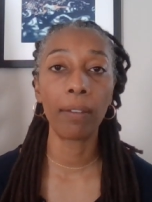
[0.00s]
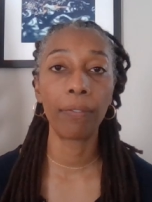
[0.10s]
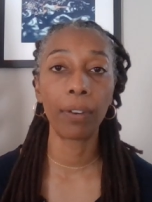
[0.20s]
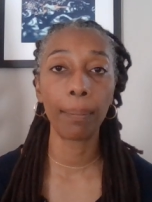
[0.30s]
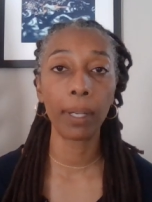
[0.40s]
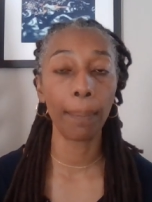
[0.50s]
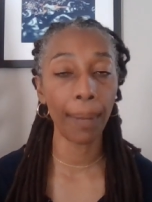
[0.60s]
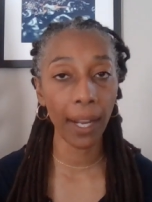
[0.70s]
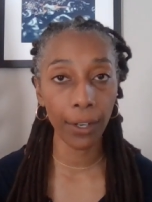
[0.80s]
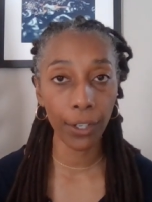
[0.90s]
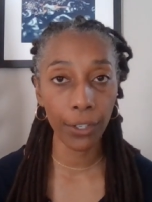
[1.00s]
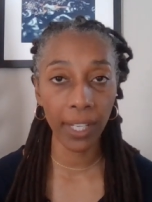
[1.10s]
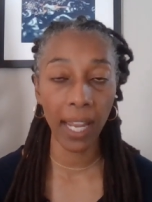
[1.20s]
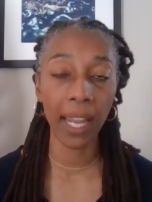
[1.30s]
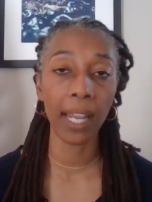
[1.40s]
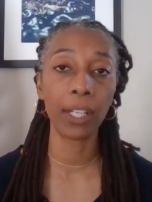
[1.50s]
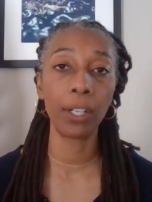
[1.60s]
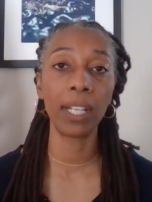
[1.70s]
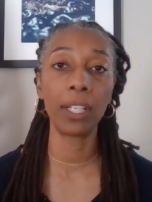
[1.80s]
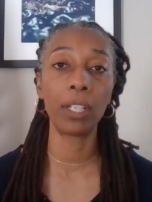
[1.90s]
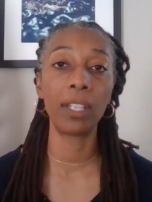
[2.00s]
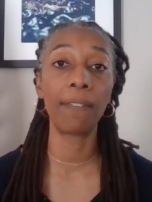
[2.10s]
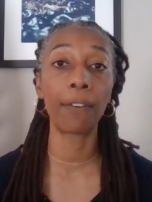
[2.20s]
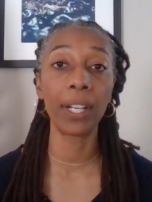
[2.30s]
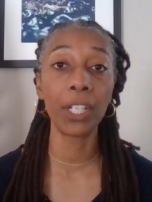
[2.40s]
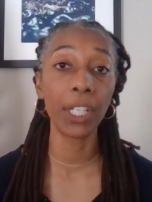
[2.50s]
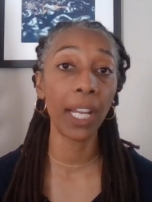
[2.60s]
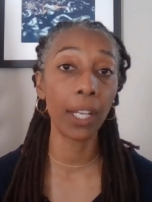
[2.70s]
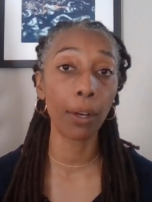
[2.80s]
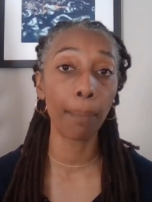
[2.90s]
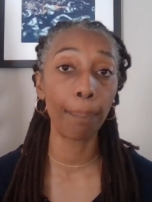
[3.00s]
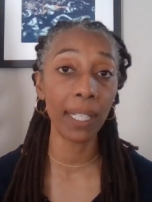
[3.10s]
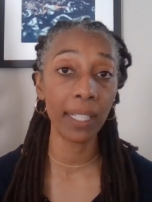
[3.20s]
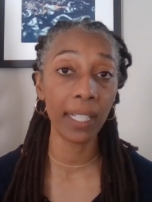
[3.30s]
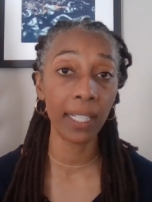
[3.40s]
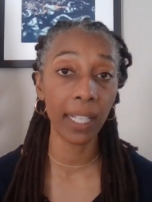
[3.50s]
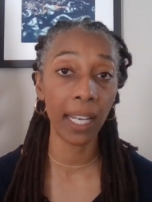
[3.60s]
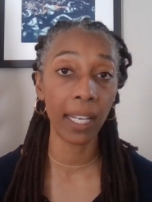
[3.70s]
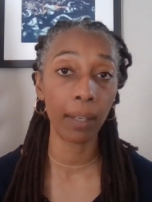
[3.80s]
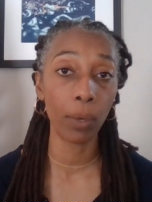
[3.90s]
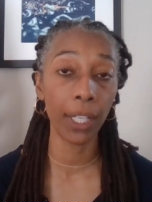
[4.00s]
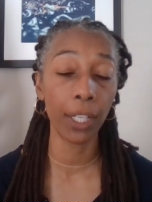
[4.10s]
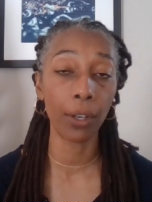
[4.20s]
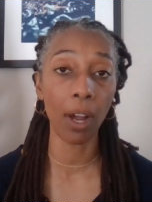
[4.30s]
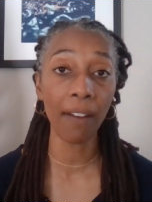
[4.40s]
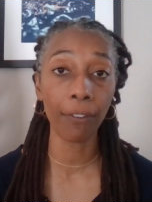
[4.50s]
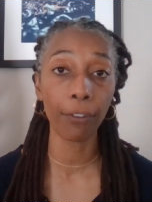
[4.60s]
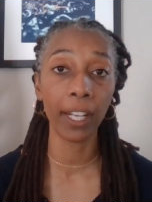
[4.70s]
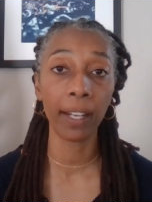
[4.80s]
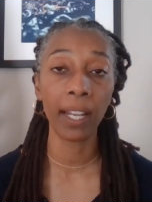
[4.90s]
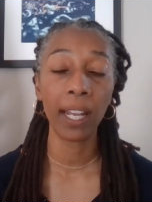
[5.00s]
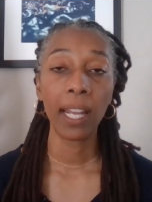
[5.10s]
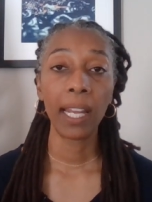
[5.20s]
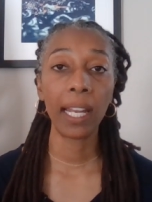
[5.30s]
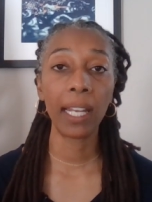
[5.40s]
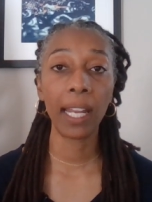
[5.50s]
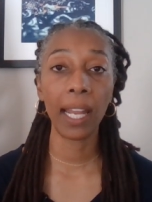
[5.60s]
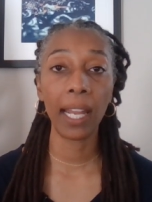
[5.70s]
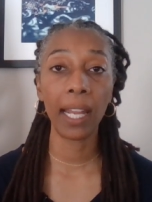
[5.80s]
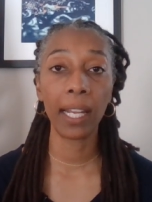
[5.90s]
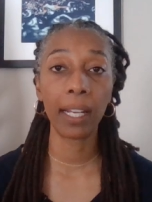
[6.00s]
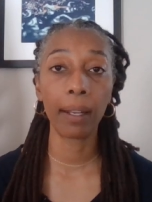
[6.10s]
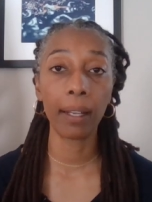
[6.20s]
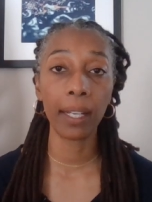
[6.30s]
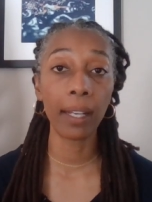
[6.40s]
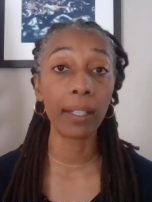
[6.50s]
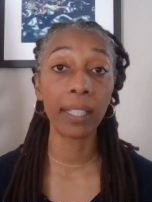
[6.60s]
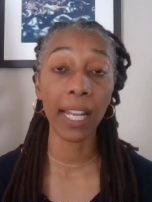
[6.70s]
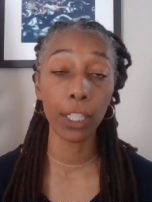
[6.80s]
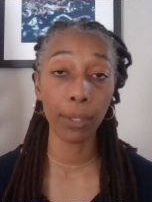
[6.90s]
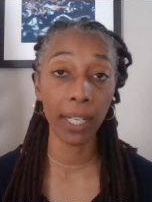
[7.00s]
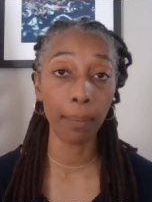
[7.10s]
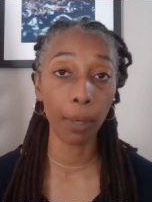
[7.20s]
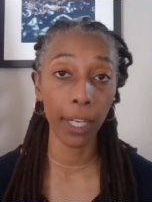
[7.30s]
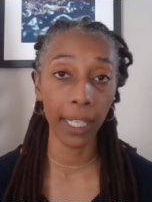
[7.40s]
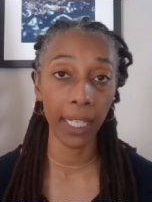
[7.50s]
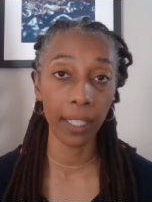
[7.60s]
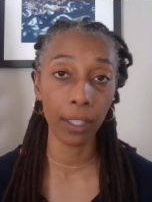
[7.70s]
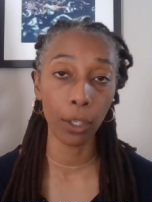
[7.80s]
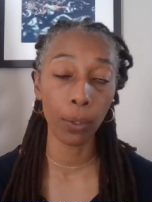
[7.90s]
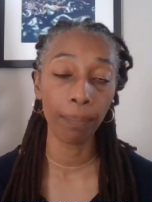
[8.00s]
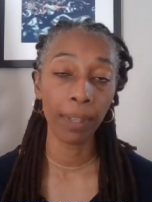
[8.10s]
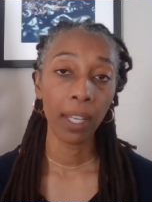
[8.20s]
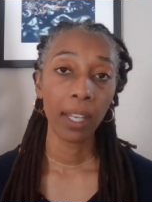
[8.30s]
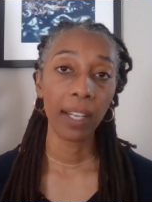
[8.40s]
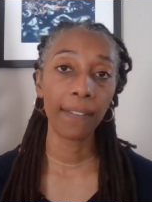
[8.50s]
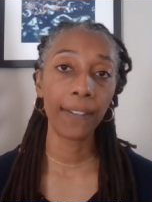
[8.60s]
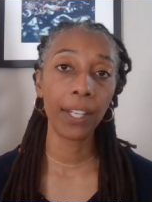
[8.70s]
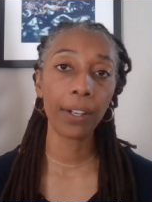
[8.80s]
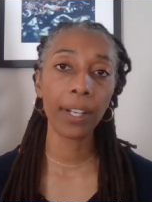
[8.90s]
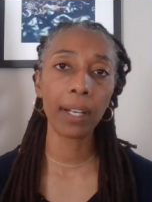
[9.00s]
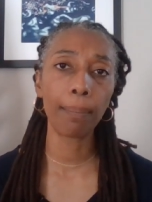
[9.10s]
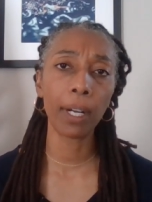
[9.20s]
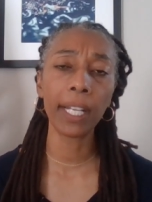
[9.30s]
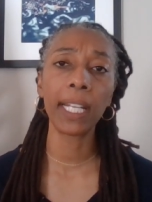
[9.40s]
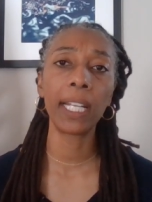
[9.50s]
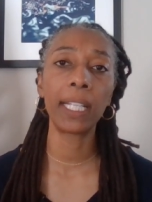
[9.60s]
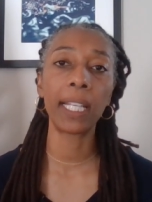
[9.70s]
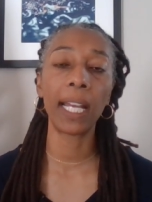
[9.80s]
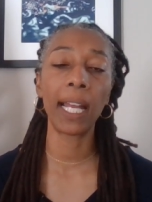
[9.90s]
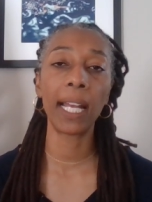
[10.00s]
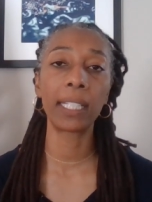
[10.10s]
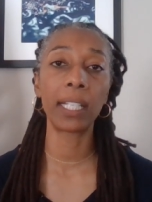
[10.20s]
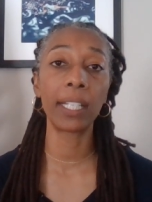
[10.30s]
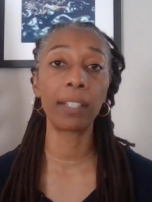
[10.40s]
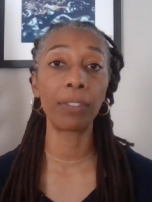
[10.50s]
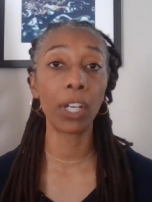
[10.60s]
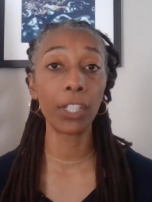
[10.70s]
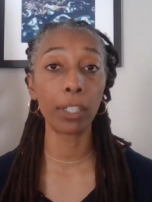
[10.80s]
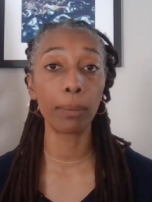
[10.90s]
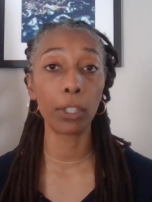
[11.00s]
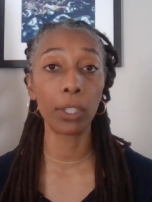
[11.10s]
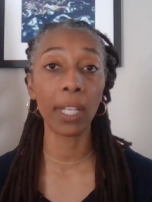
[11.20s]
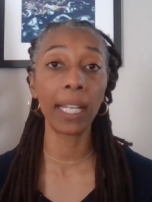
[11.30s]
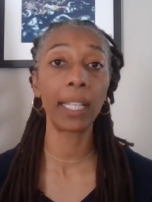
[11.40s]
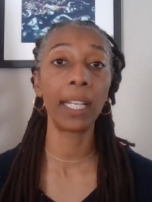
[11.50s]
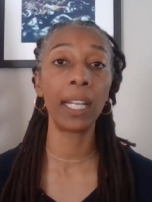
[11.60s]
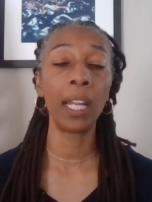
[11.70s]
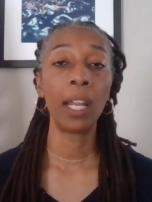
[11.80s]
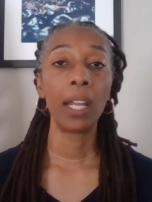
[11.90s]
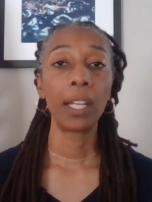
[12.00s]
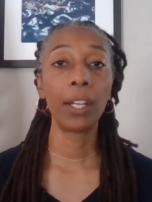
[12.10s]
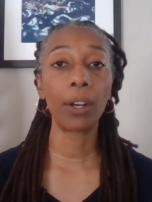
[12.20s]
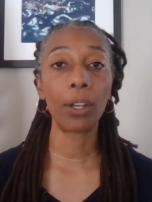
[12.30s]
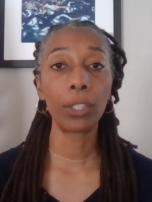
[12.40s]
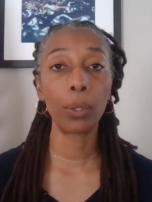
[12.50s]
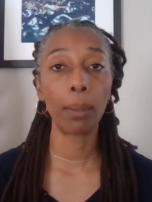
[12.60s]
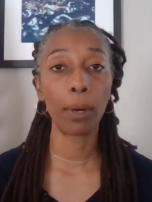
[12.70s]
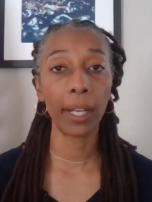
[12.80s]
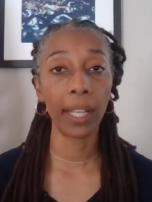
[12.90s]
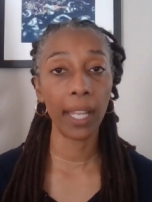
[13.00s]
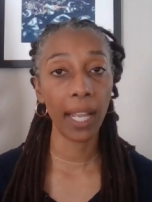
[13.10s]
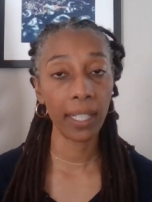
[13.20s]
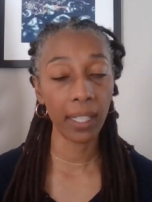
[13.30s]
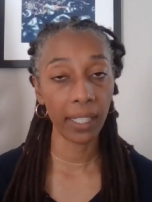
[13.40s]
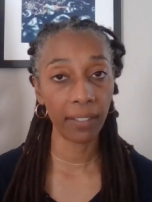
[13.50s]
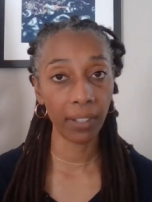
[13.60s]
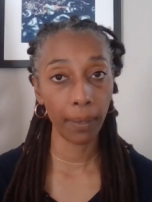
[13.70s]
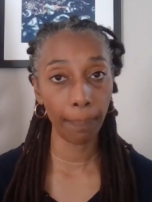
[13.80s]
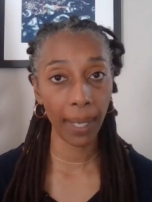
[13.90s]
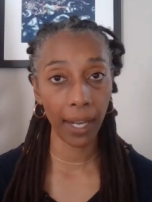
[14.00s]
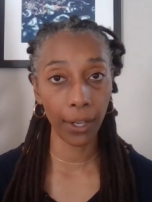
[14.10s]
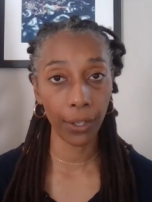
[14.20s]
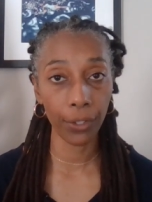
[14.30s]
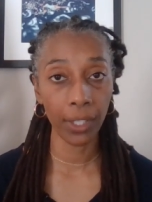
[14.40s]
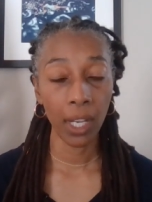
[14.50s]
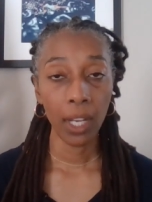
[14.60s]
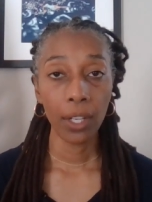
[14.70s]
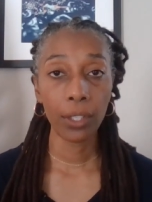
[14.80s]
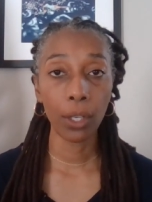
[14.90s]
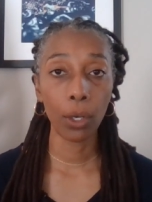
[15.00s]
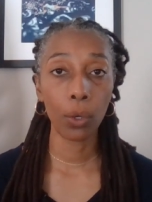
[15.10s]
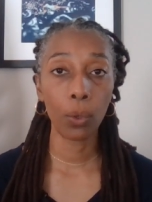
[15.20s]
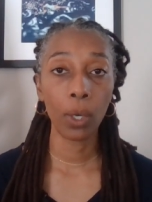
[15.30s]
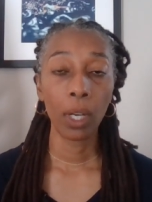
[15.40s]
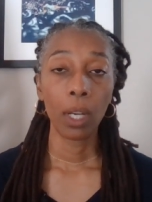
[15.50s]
from competitors, and you need to differentiate your business and what you're offering in a saturated market. So if you're in a market that has lots of customers, likely you're also in a market that has lots of competitors. So